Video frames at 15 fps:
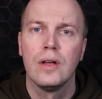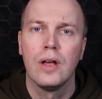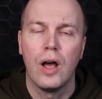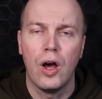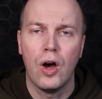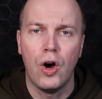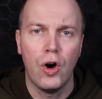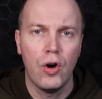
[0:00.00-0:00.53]
a
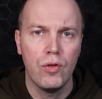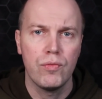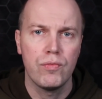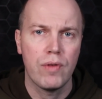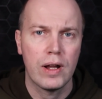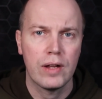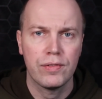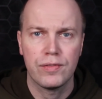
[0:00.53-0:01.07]
whole
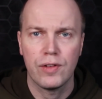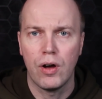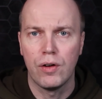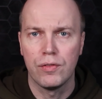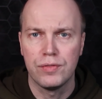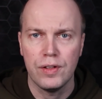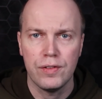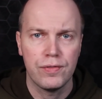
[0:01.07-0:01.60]
raft of
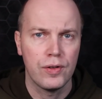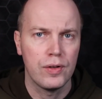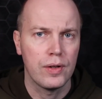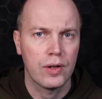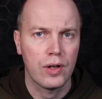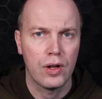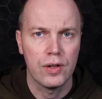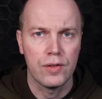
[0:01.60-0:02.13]
different
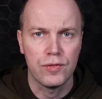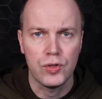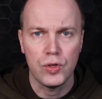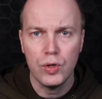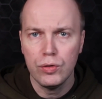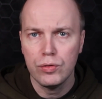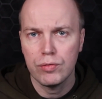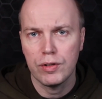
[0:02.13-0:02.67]
kind of
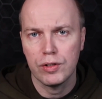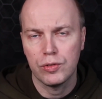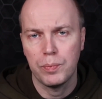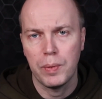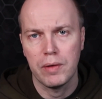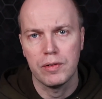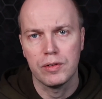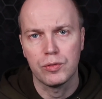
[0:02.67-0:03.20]
user
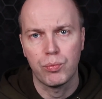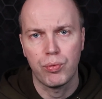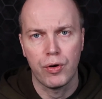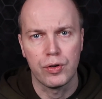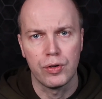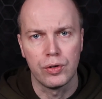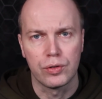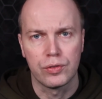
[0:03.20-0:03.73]
experience
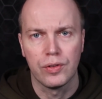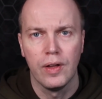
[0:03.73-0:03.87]
products